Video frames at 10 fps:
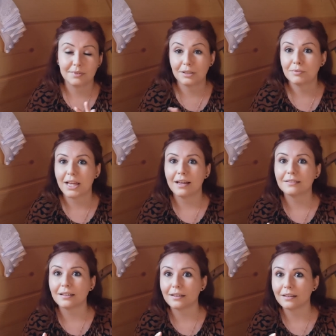then we
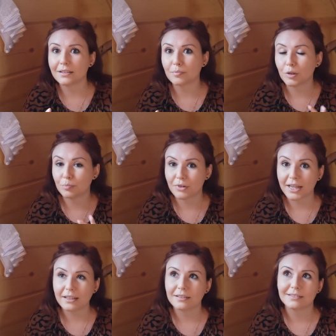had a small
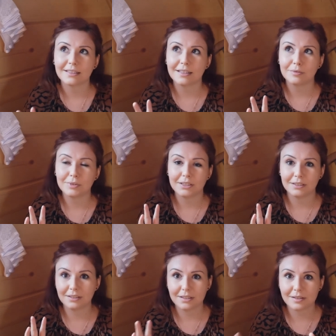break, then
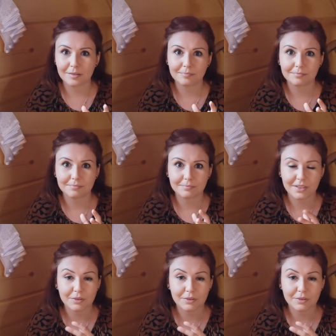we did some